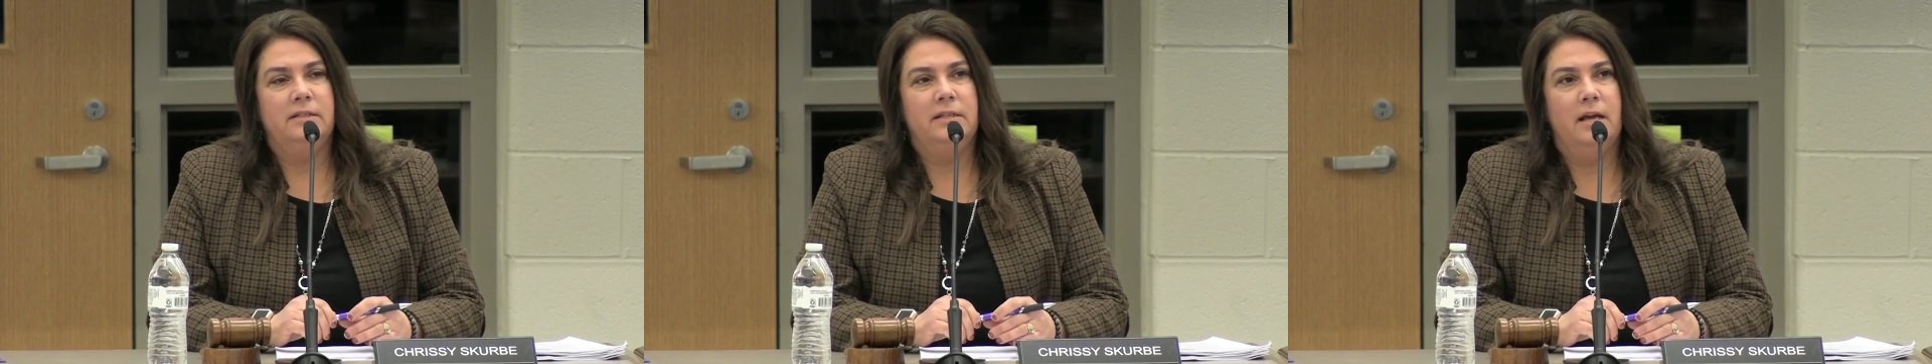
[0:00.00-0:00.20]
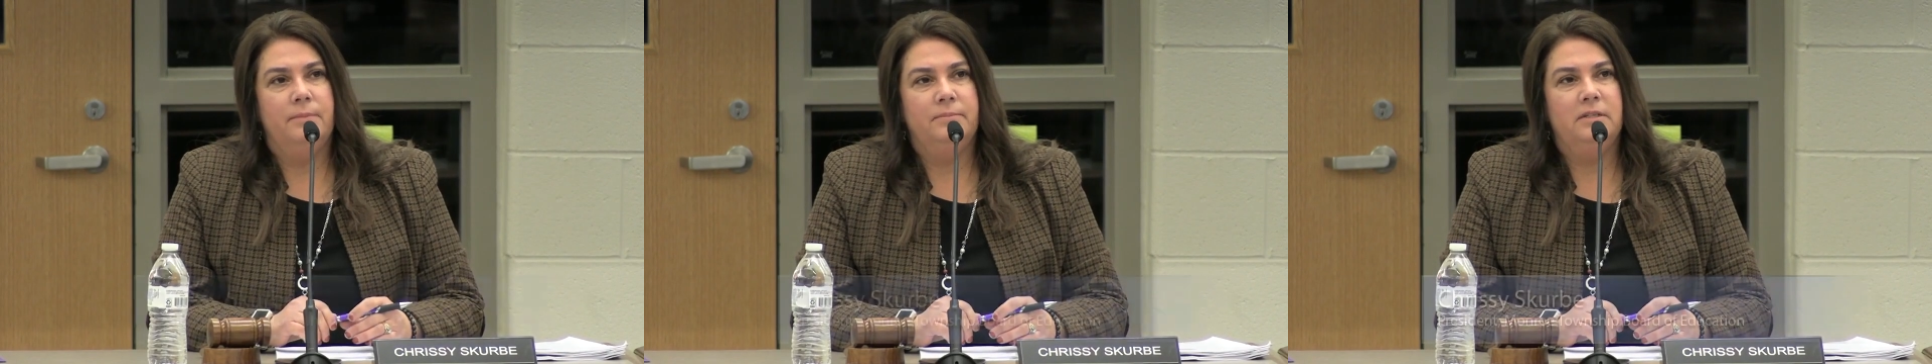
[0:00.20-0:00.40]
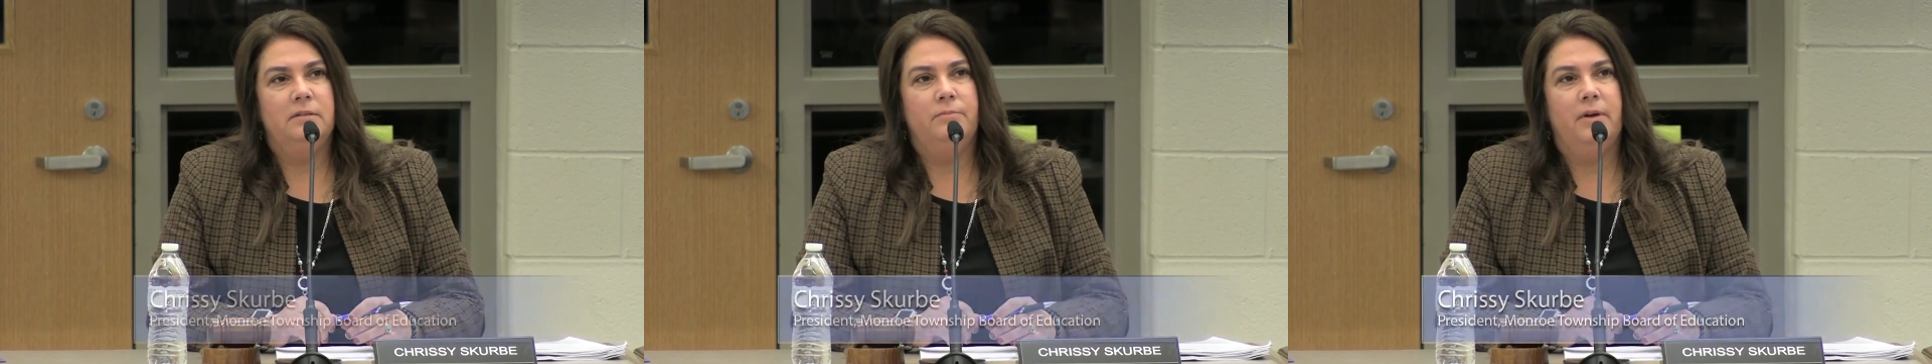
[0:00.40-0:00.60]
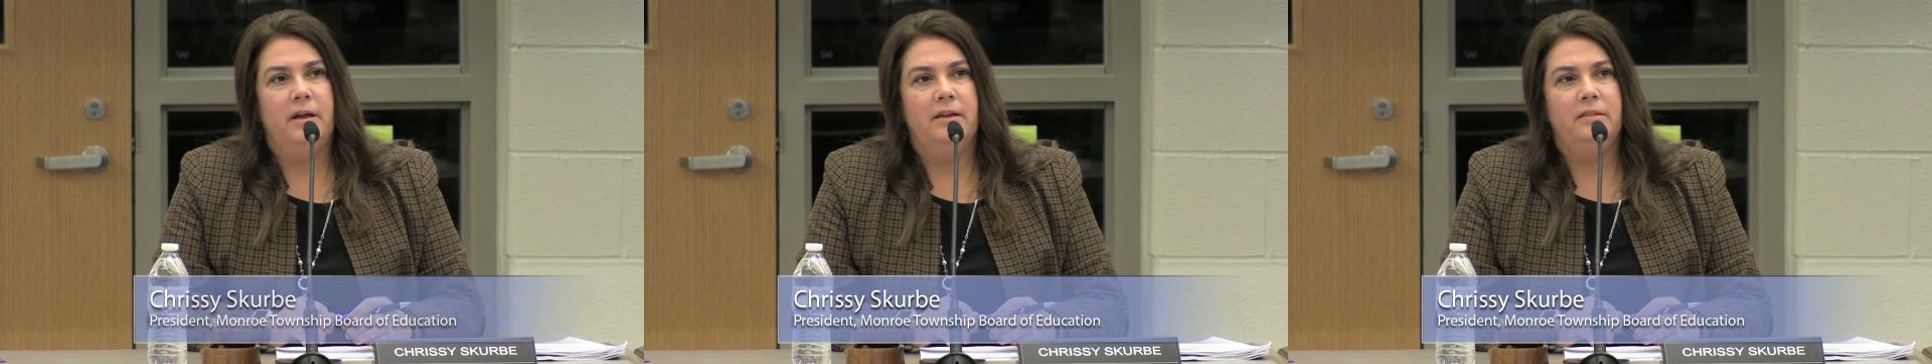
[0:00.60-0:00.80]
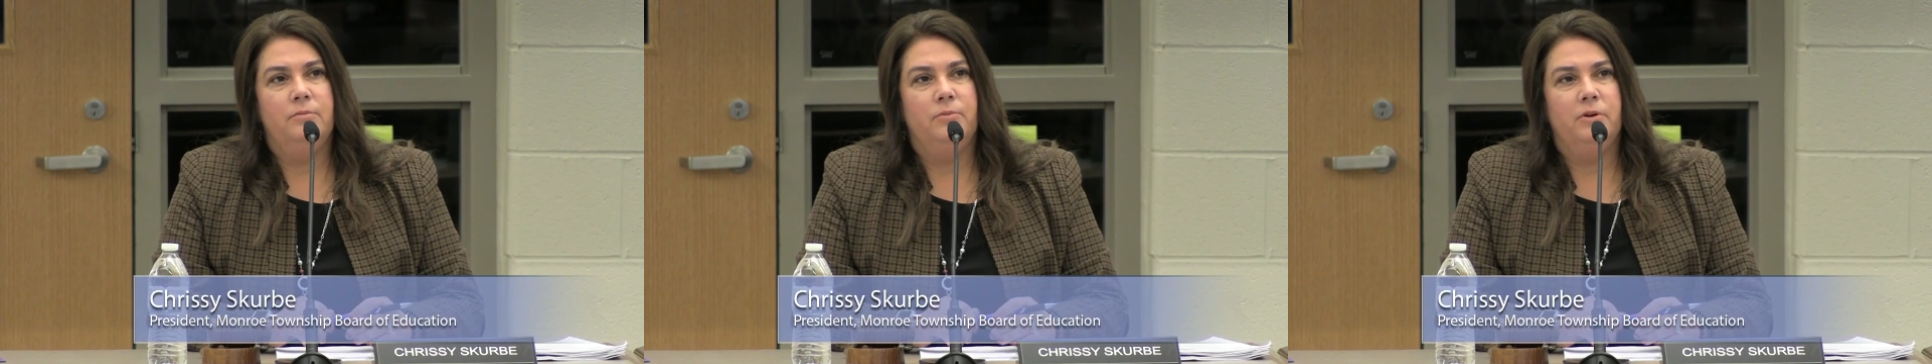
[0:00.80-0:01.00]
adopted
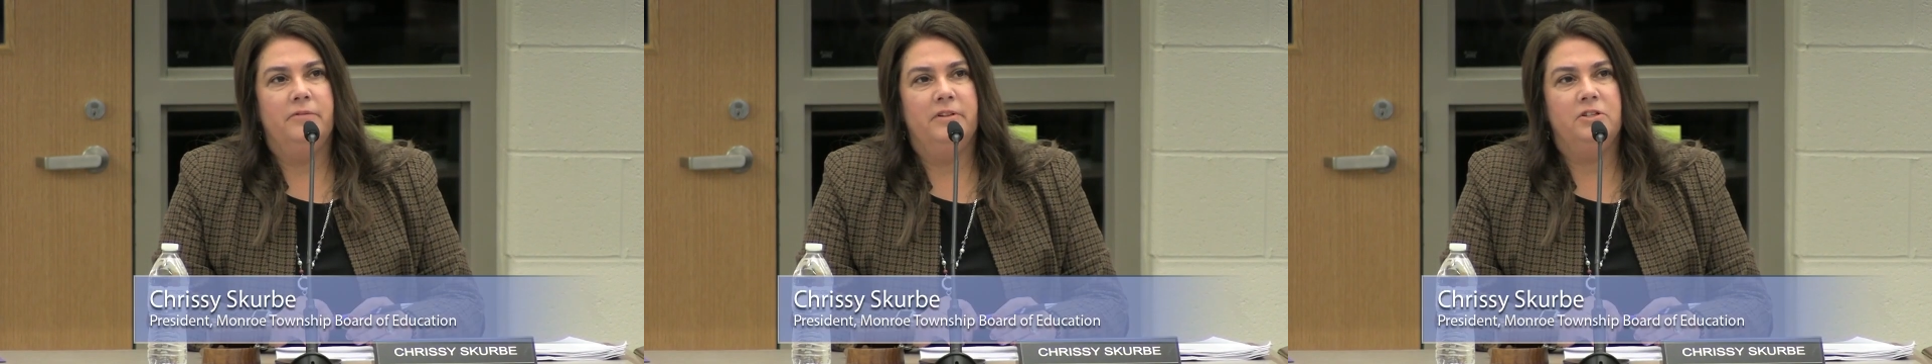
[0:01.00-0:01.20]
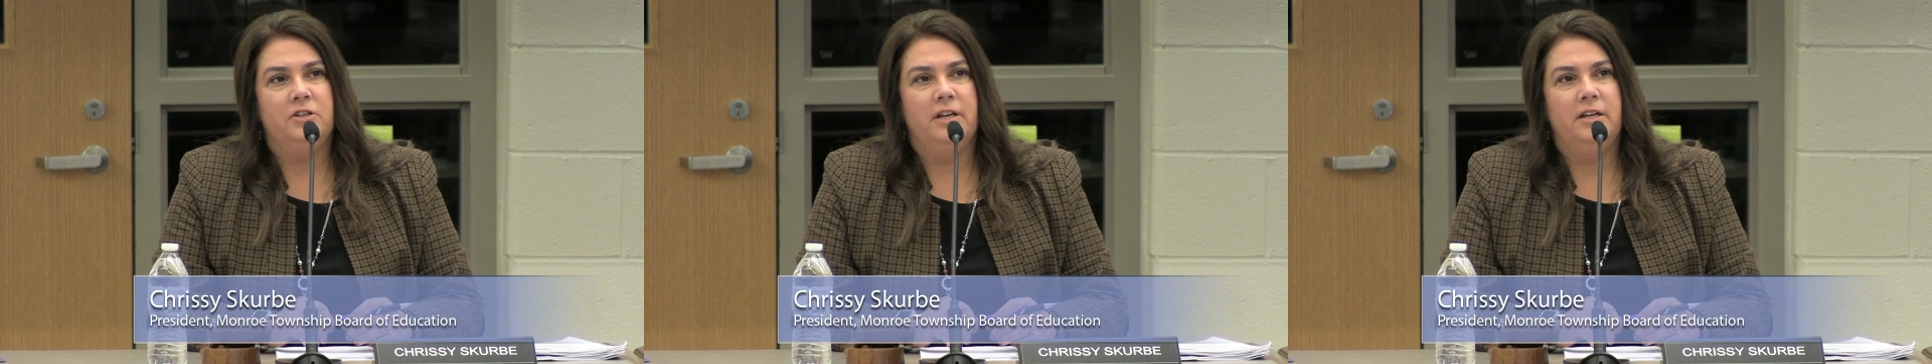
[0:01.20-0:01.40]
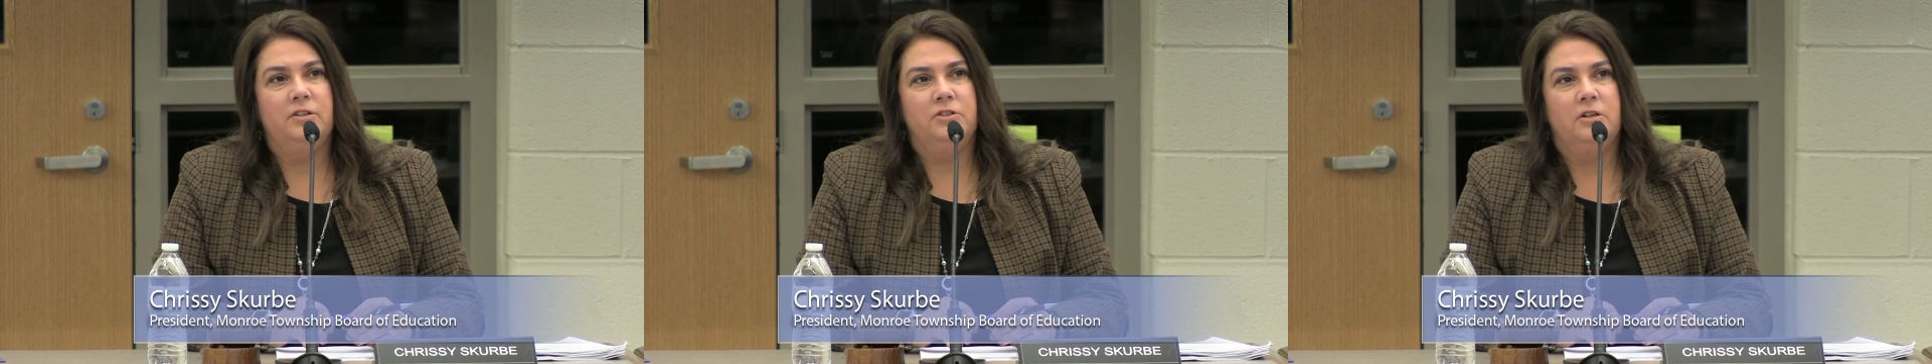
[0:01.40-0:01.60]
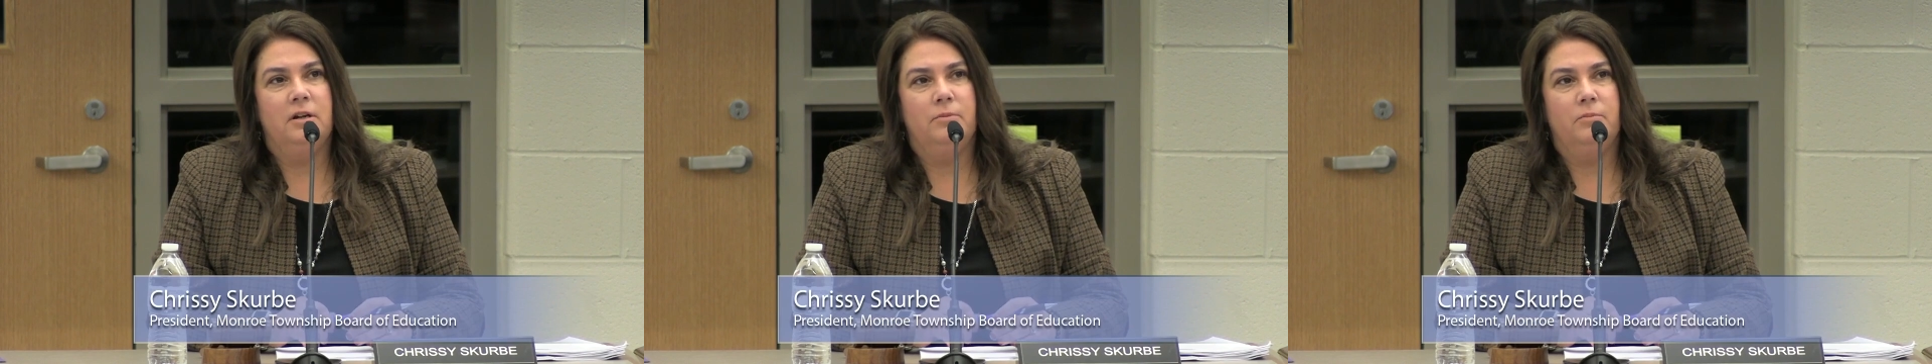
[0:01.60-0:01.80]
by the Board of Education